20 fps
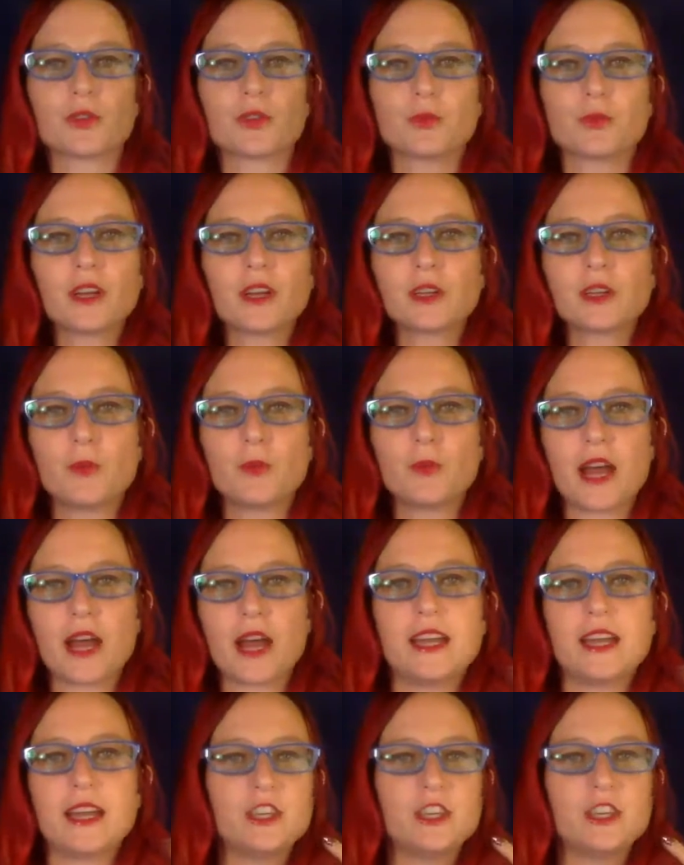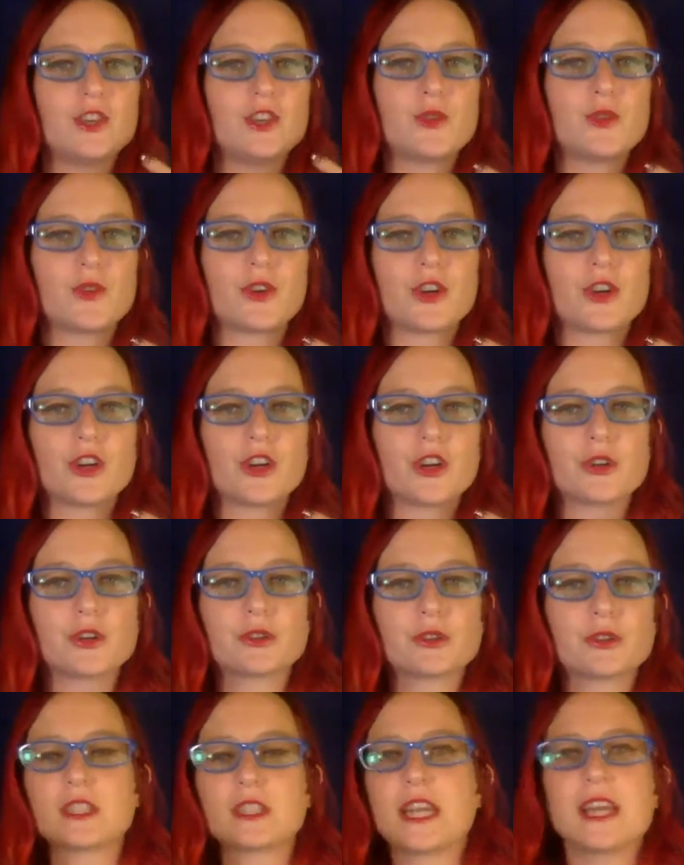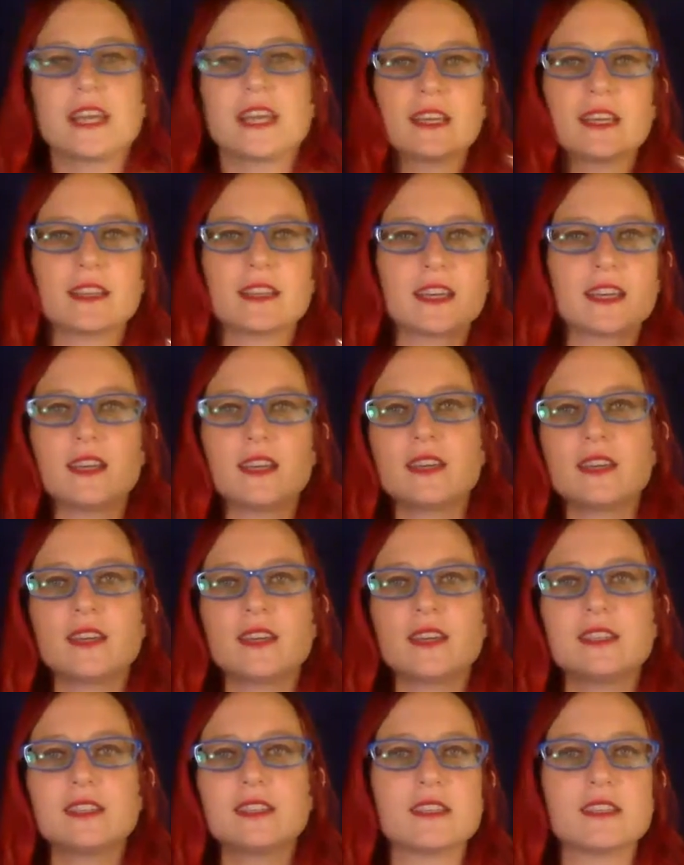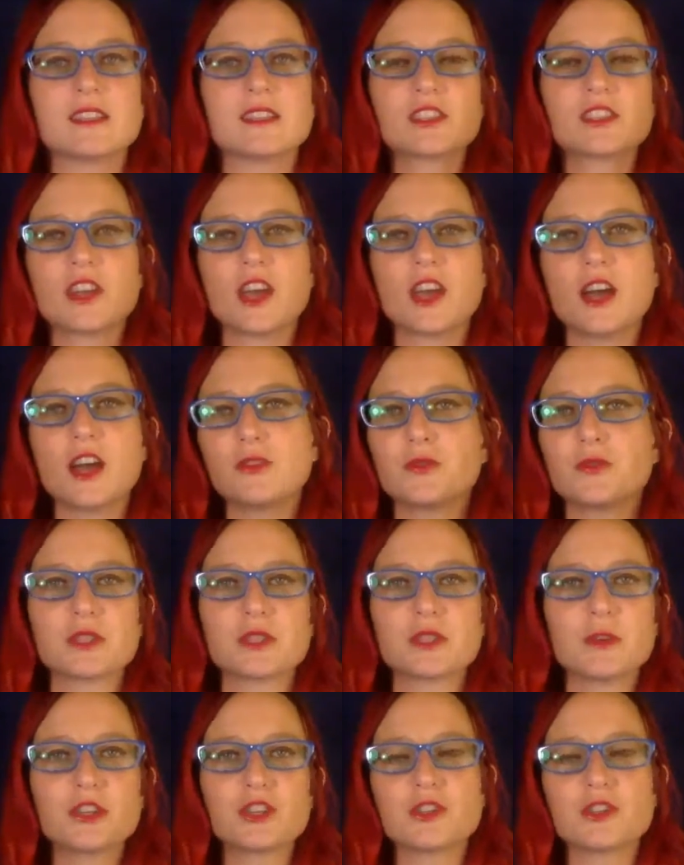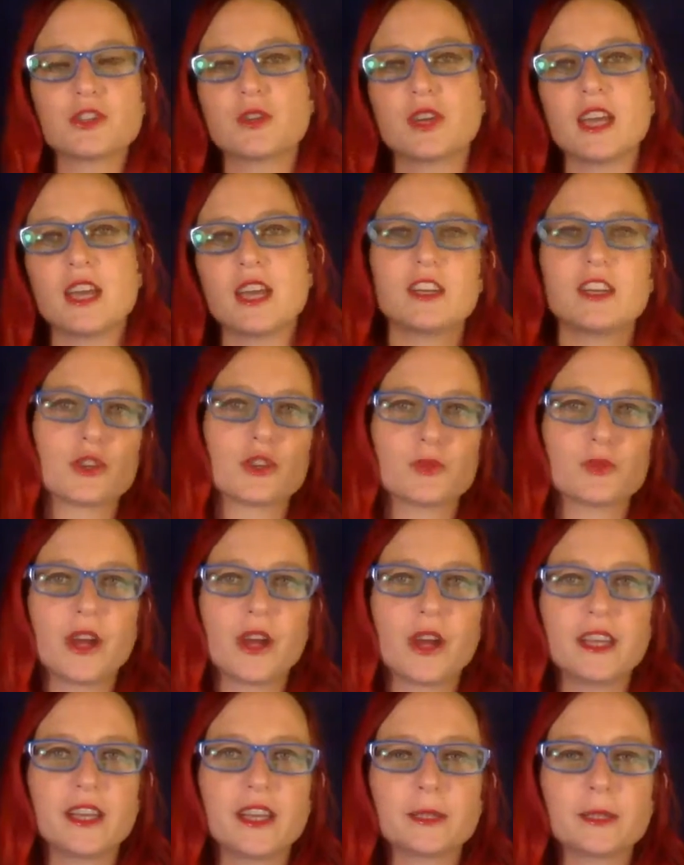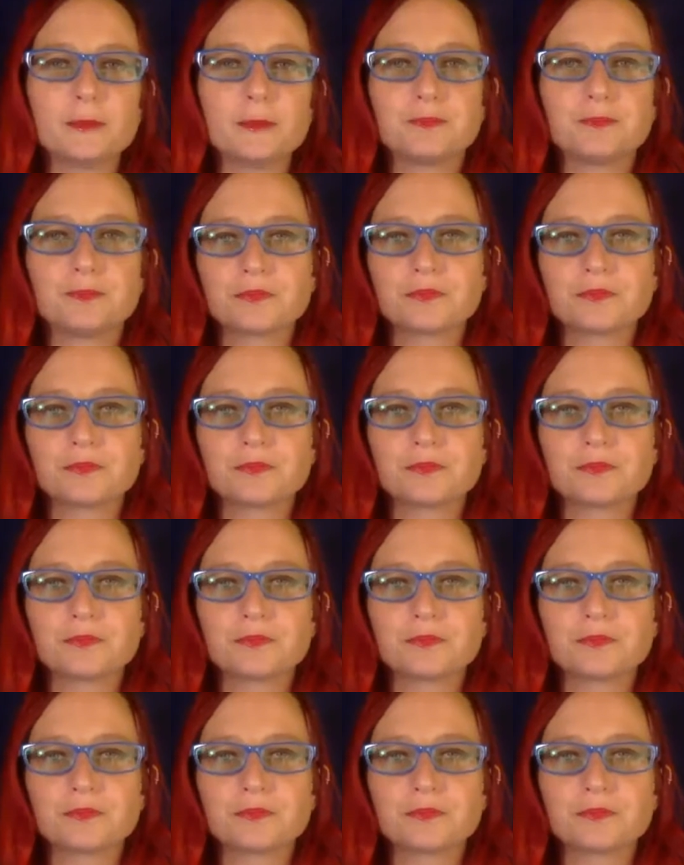running away. You're taking the kids and the stuff and as much as you can, and you're running.